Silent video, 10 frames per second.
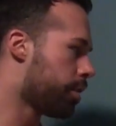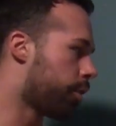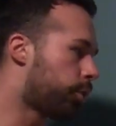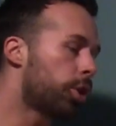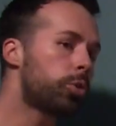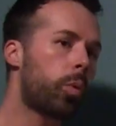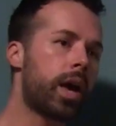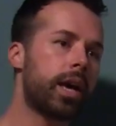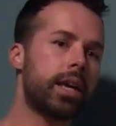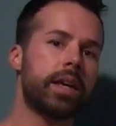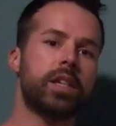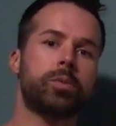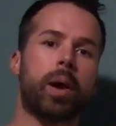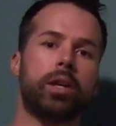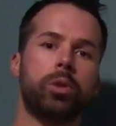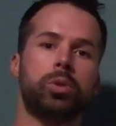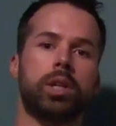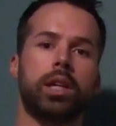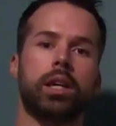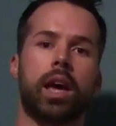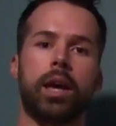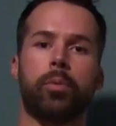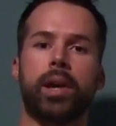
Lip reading: The third way is by using a